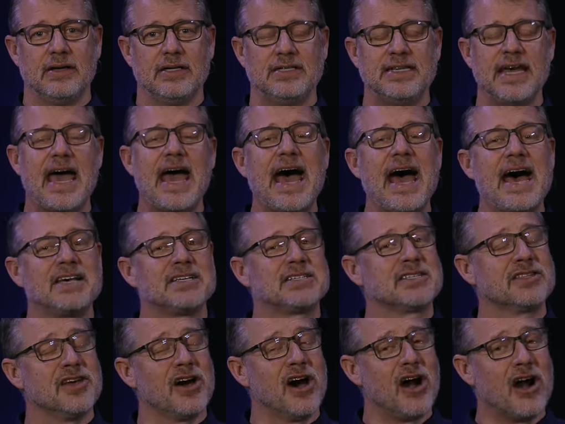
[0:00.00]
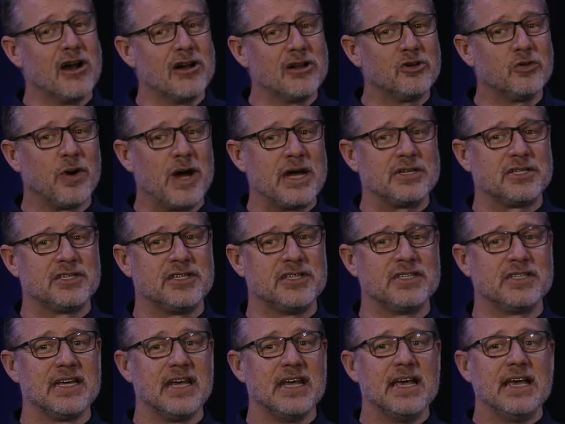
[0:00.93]
to ask the hard
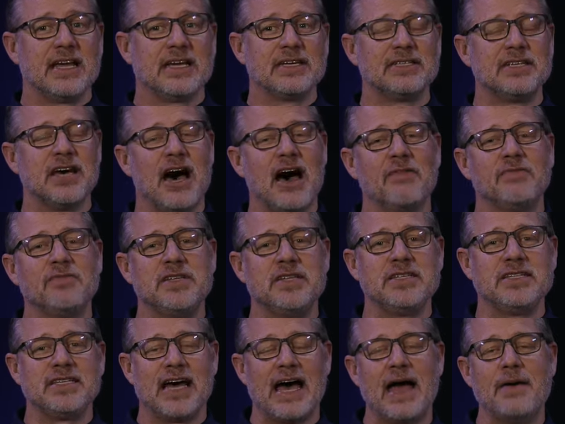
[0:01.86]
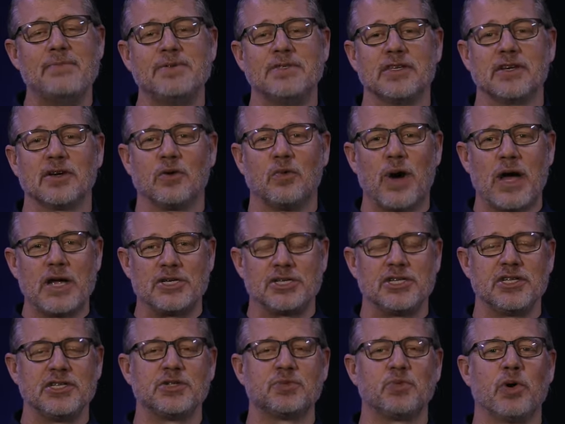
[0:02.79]
questions, because oftentimes the
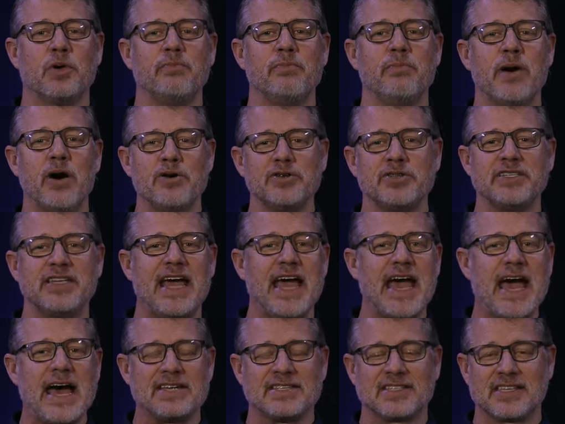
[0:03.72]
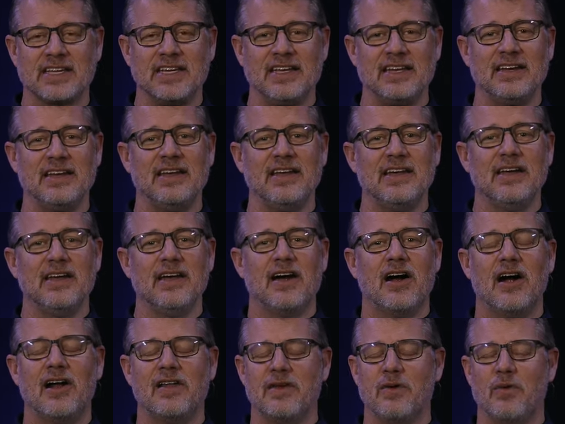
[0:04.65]
questions we're most asking
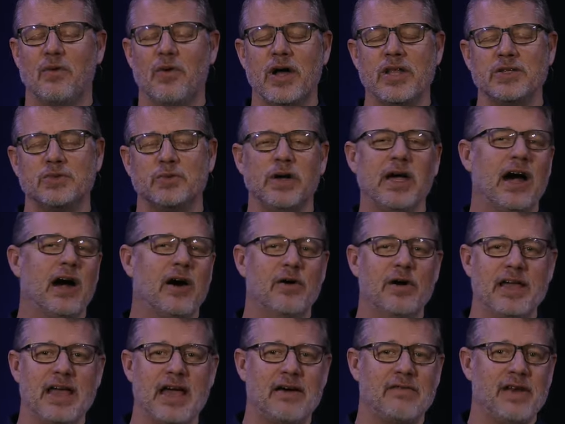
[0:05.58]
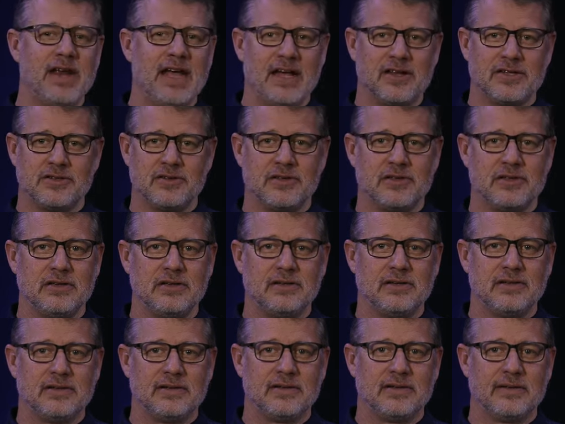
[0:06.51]
are the ones we already have an answer to.